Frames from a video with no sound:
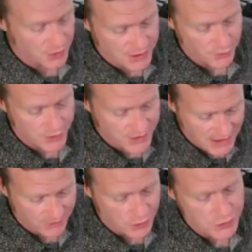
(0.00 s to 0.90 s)
80%
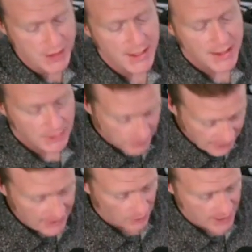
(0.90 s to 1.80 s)
receivers
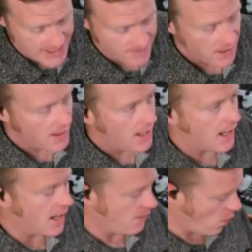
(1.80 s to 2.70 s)
legally.
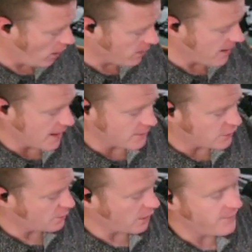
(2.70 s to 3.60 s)
Welcome
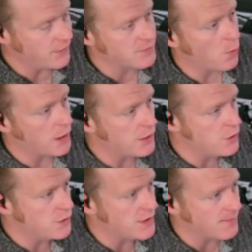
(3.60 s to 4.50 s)
in Springfield's
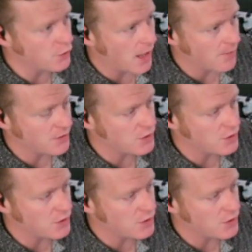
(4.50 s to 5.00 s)
Morning News. I'm